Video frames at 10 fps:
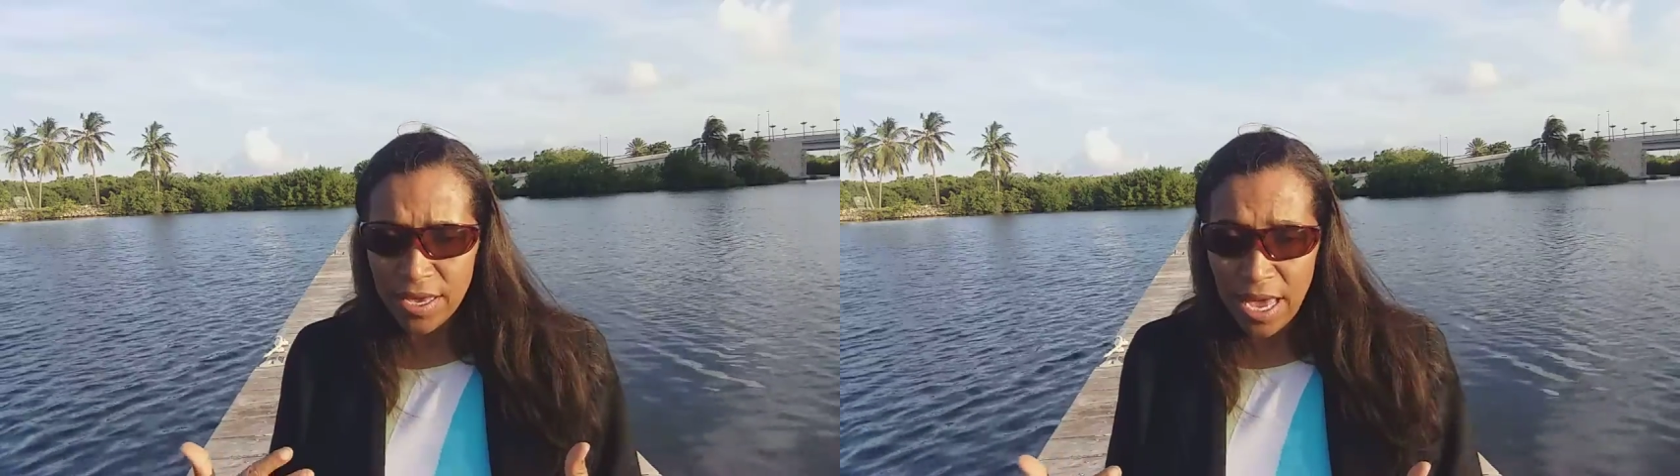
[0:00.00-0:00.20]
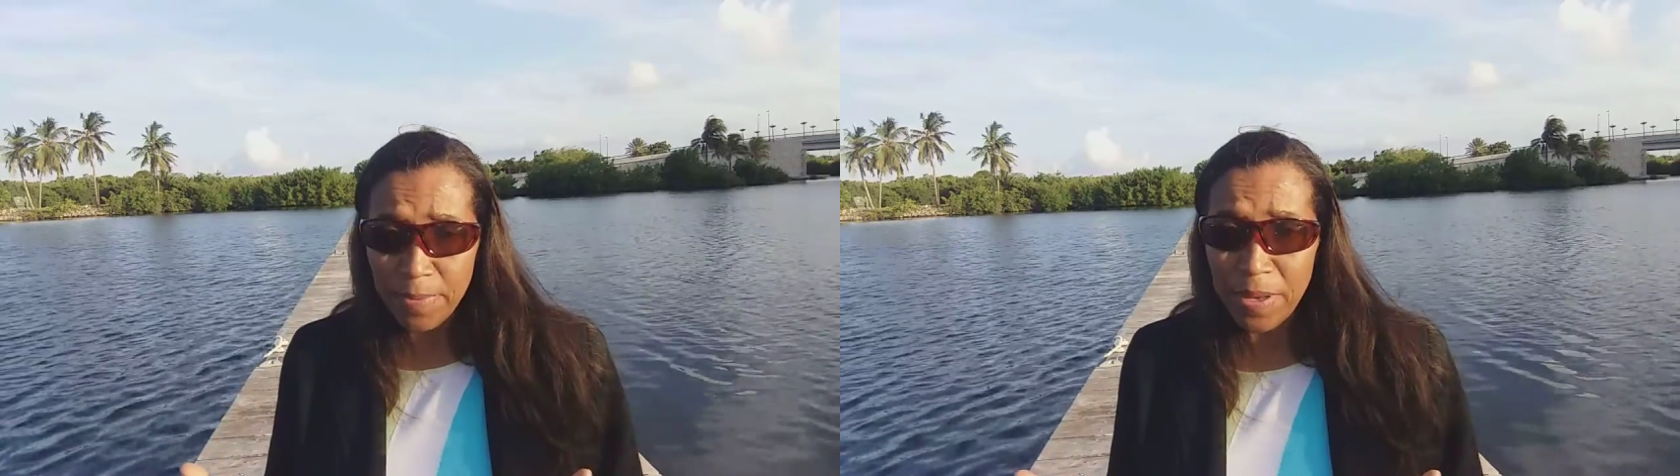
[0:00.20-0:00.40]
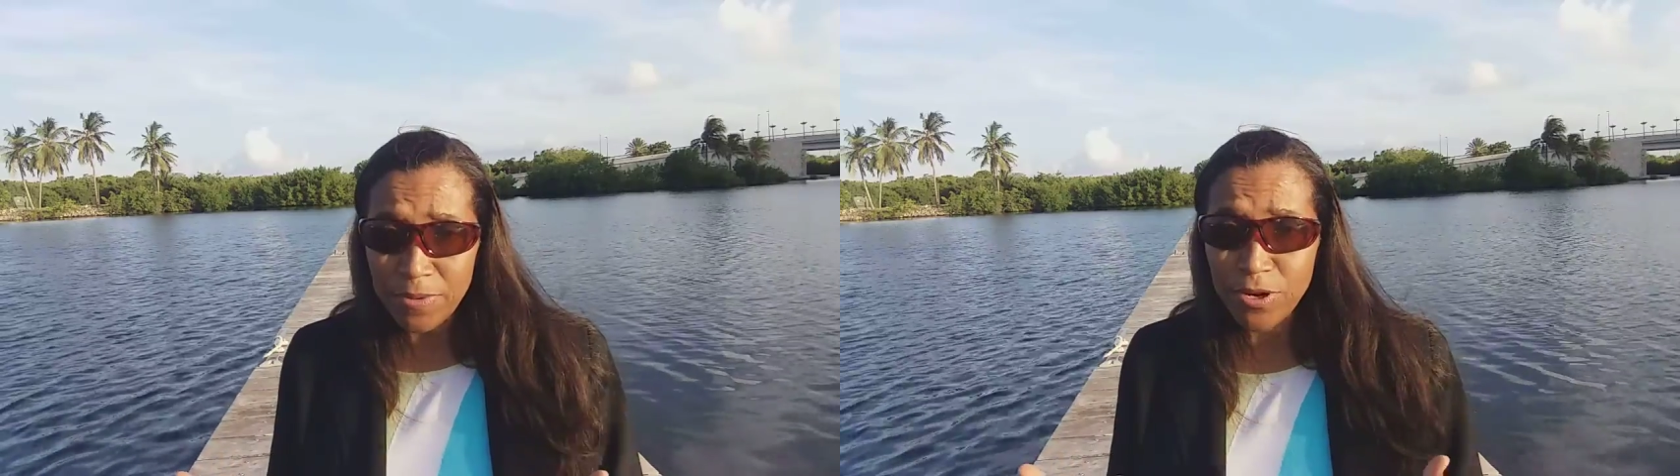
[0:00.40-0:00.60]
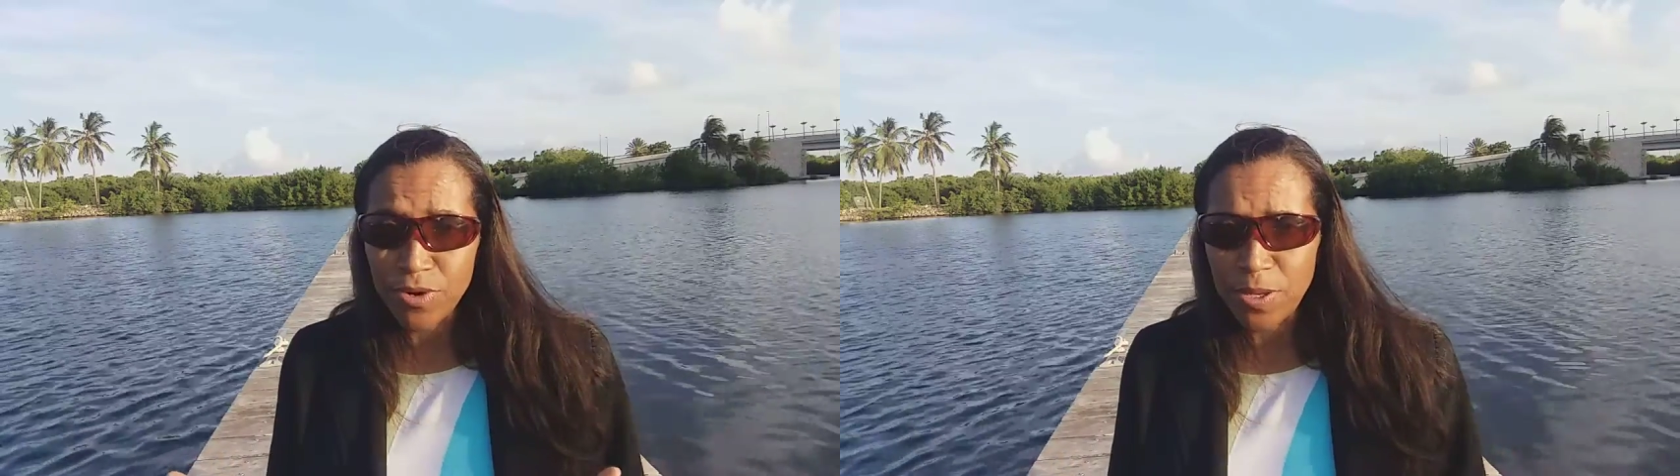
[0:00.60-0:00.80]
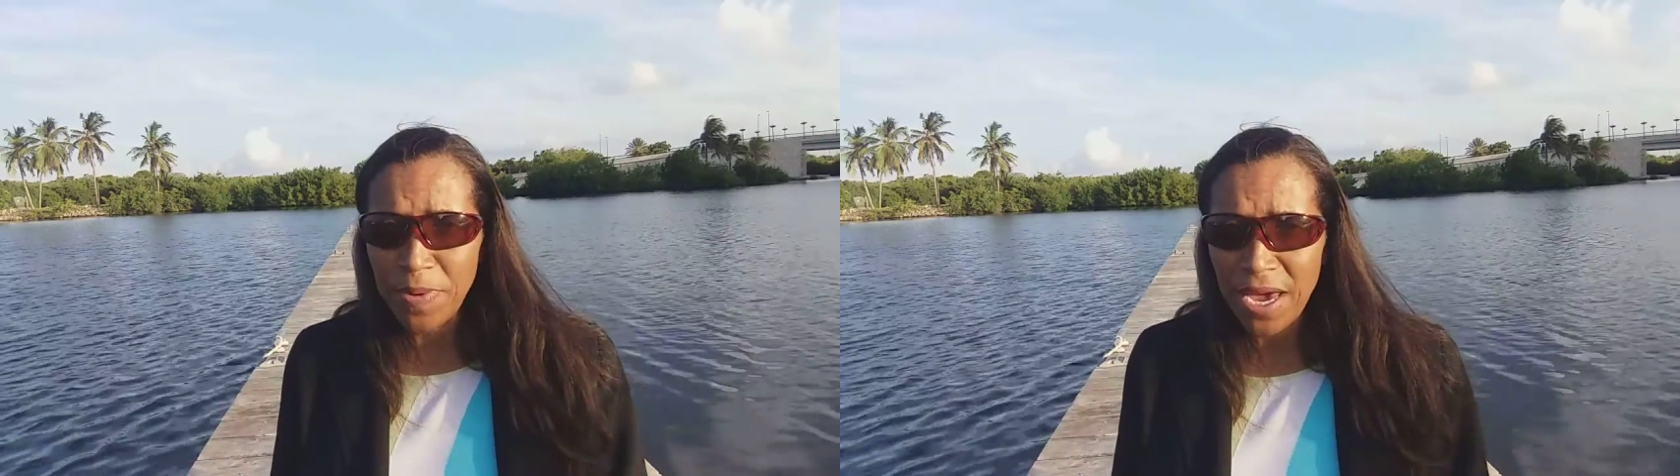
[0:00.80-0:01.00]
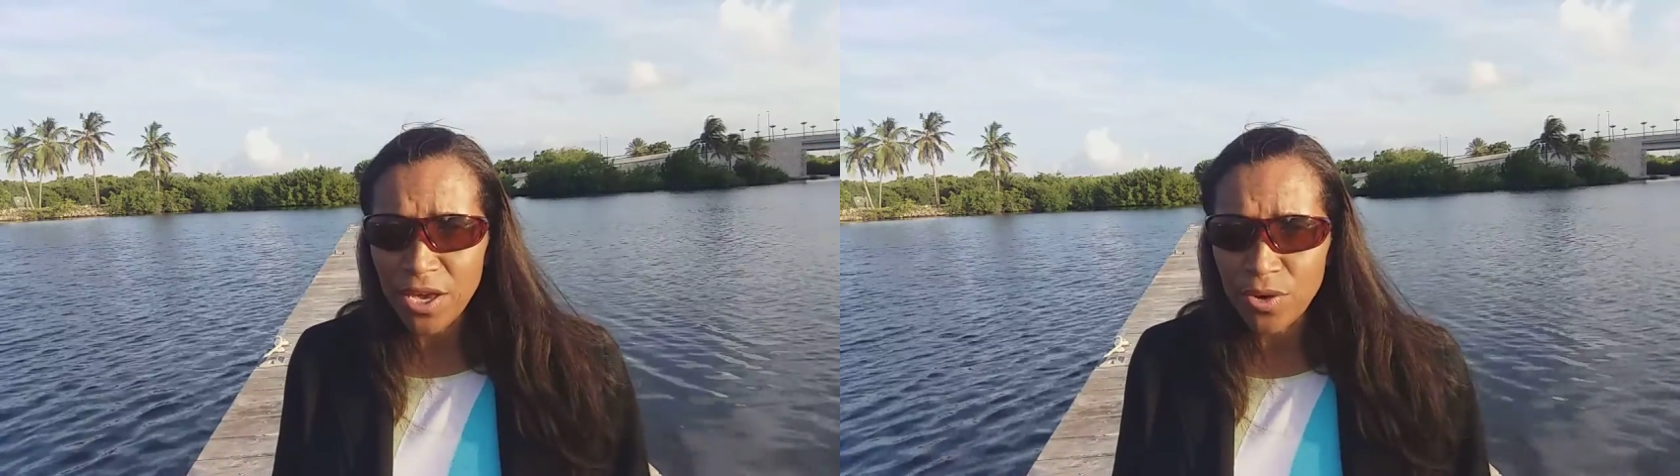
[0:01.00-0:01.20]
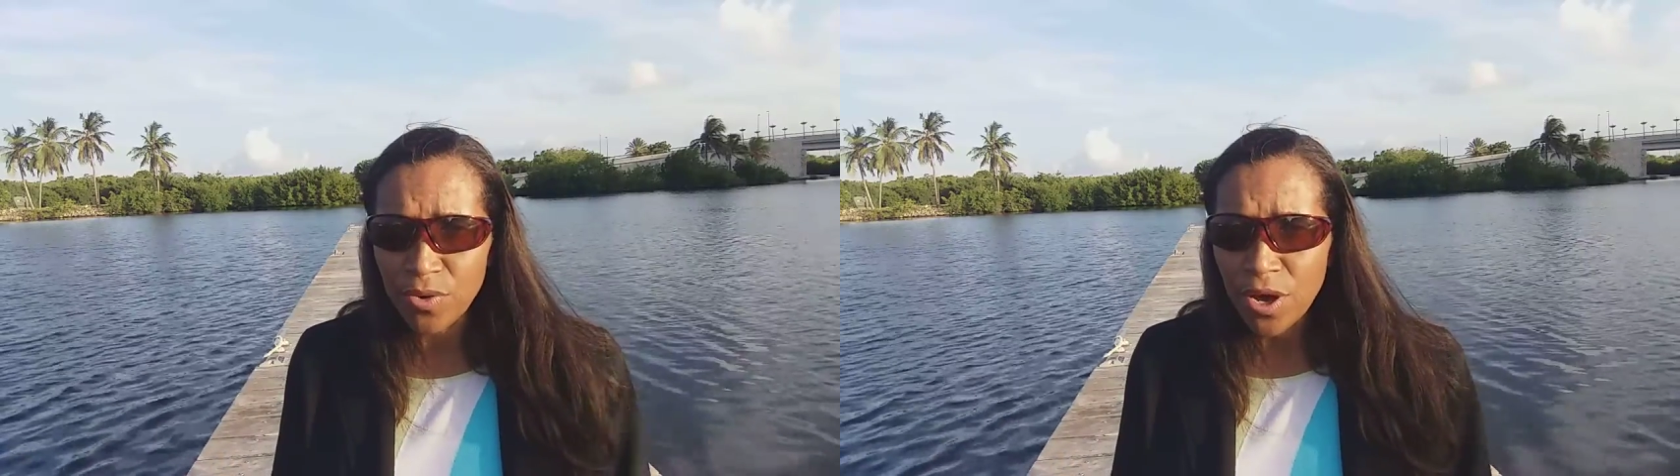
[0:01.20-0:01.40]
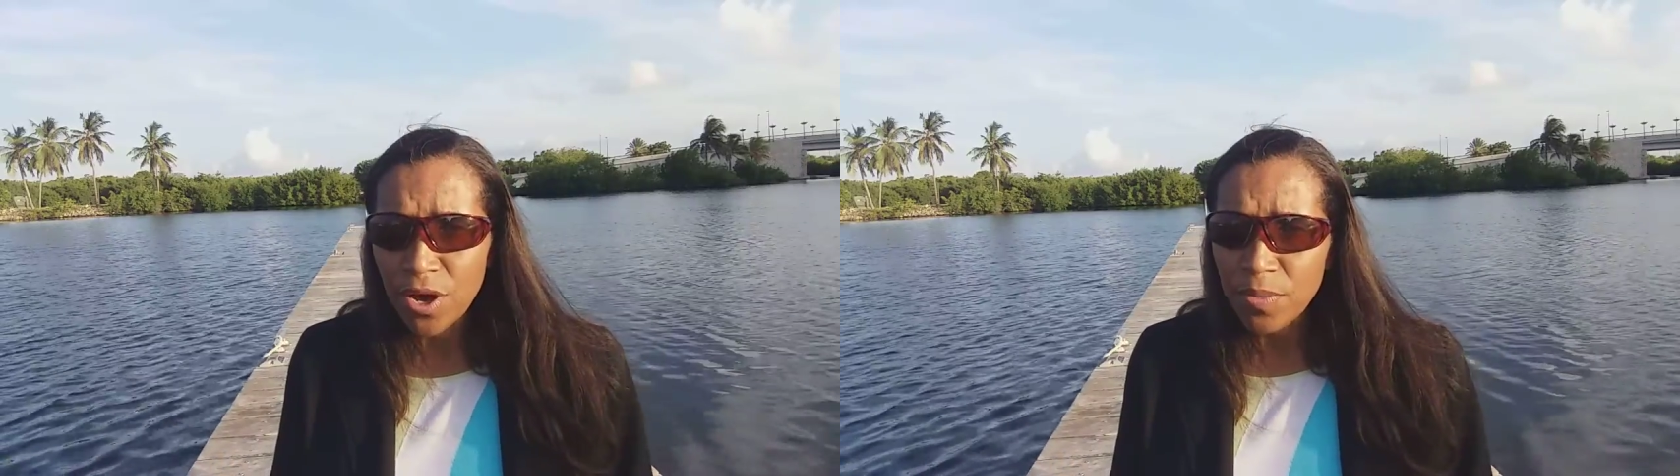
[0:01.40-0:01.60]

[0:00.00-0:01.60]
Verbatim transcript: get people to respect you.